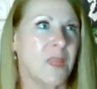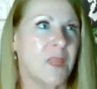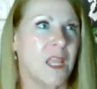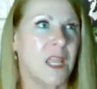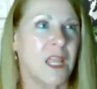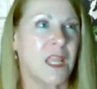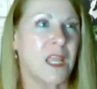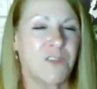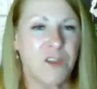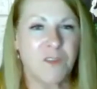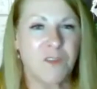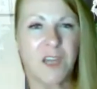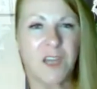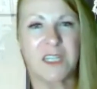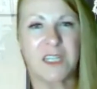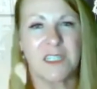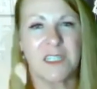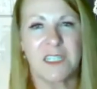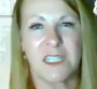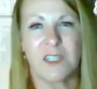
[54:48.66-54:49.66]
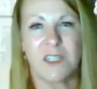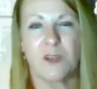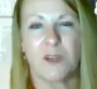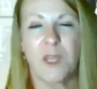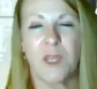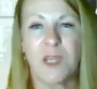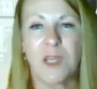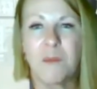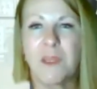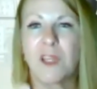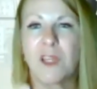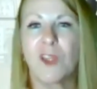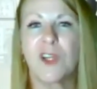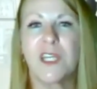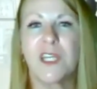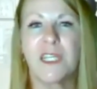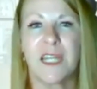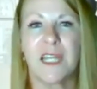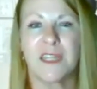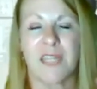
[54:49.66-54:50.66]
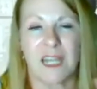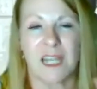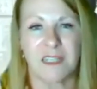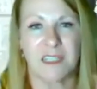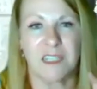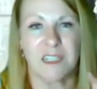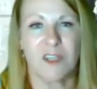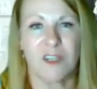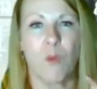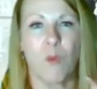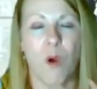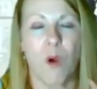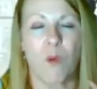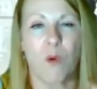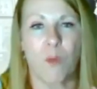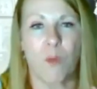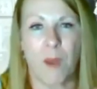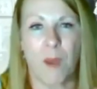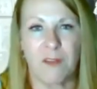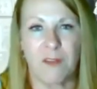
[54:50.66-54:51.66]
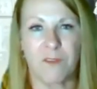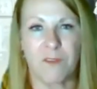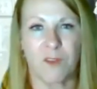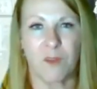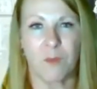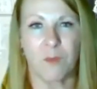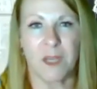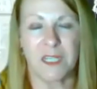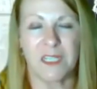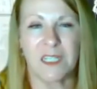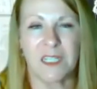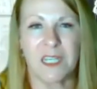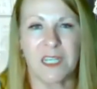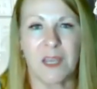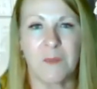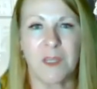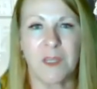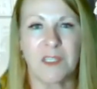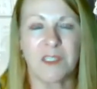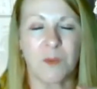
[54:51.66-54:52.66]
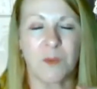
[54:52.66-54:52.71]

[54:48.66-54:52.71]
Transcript: if you've got a deal, we can be looking at that deal while we're waiting for the money to come in,